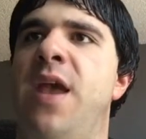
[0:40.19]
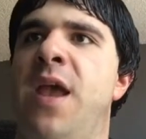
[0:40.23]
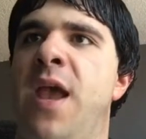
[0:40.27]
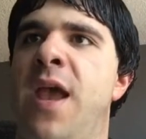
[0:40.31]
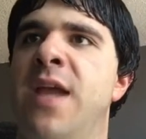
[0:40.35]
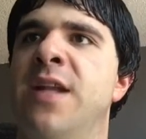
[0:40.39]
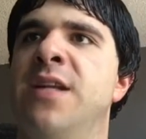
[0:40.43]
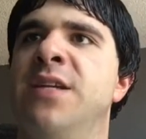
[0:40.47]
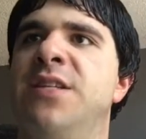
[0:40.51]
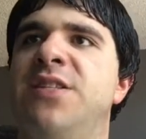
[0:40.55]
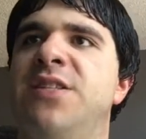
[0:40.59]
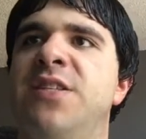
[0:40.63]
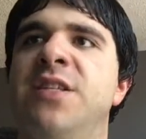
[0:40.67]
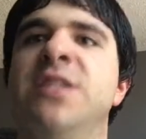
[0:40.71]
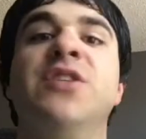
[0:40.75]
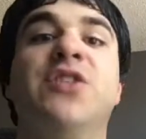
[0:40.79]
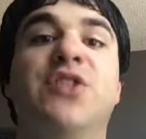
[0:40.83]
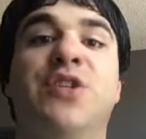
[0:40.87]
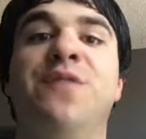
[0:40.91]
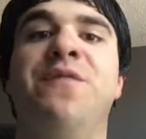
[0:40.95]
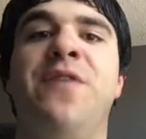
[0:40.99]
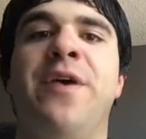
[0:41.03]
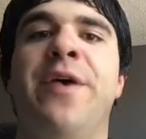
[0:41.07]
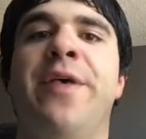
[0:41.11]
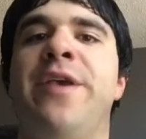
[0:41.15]
innocent
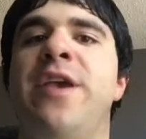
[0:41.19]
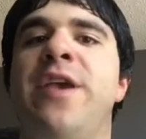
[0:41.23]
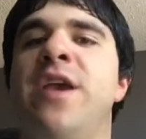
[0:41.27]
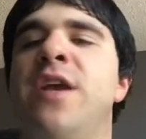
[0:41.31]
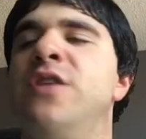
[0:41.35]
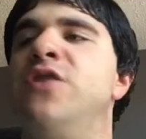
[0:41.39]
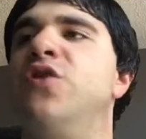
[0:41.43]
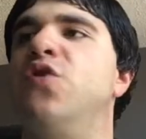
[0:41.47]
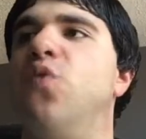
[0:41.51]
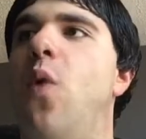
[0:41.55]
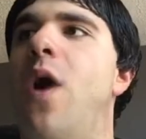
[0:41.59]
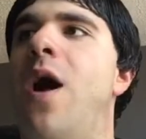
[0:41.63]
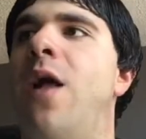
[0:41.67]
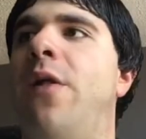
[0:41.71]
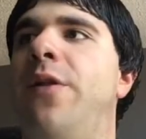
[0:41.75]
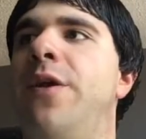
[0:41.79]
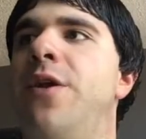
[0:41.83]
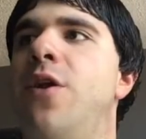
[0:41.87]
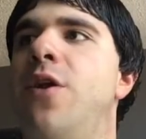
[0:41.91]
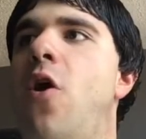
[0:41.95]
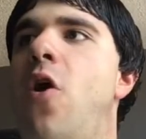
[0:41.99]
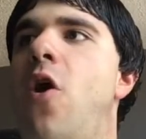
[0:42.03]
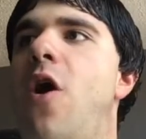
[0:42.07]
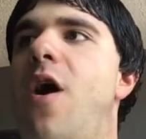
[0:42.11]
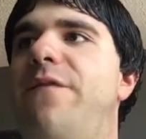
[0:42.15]
civilians while
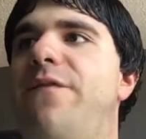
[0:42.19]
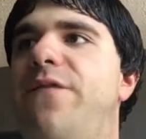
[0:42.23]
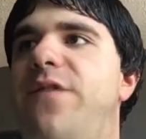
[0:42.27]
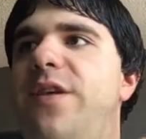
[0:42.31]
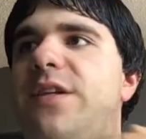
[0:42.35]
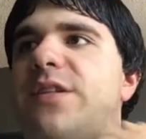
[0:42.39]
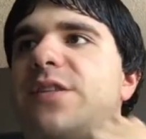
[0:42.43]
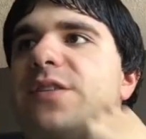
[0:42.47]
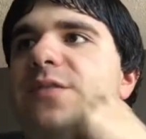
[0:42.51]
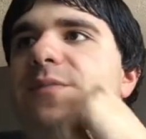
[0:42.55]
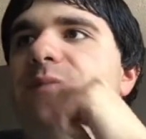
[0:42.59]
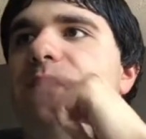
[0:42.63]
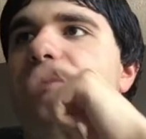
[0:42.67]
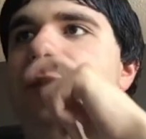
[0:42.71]
in office.